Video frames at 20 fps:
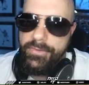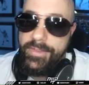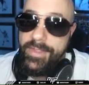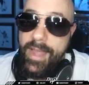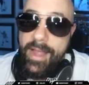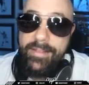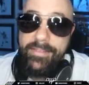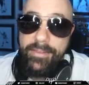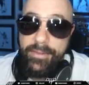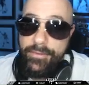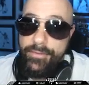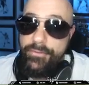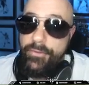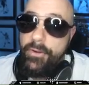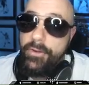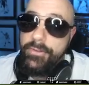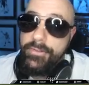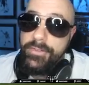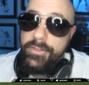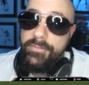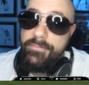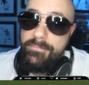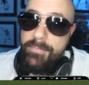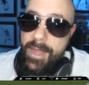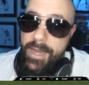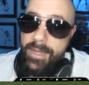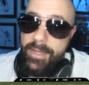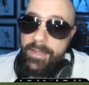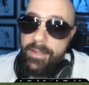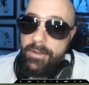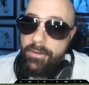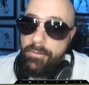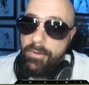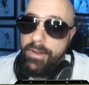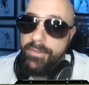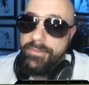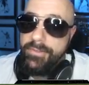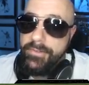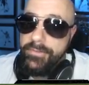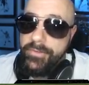And that's his first of many
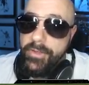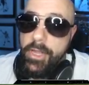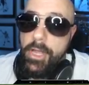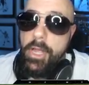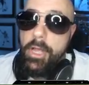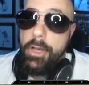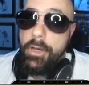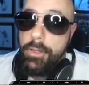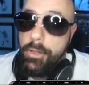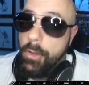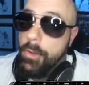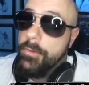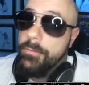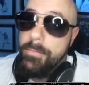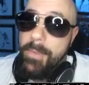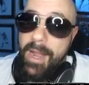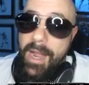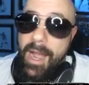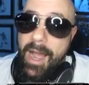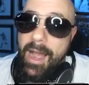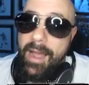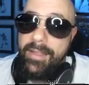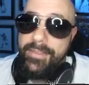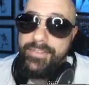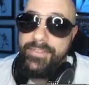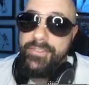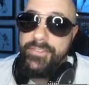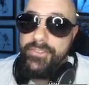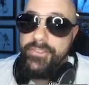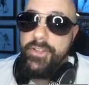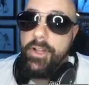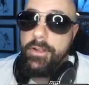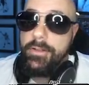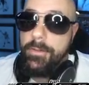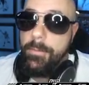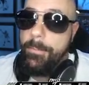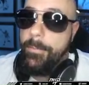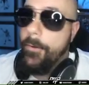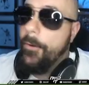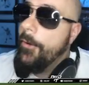aggressive close my eyes and chuck
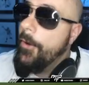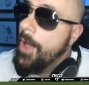the ball.